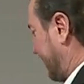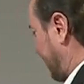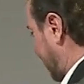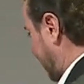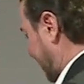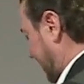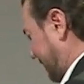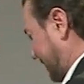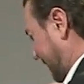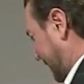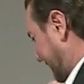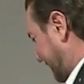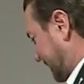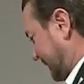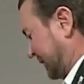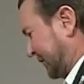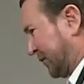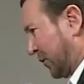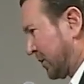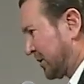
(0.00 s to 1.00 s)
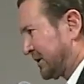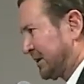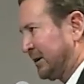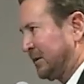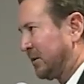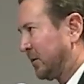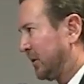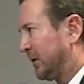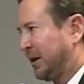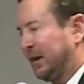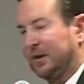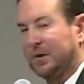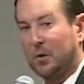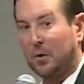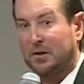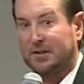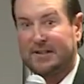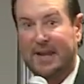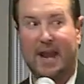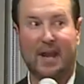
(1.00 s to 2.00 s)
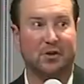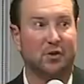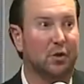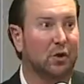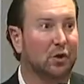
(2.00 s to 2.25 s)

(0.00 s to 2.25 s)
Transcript: And I'm like this 14 year old kid going, Dad, you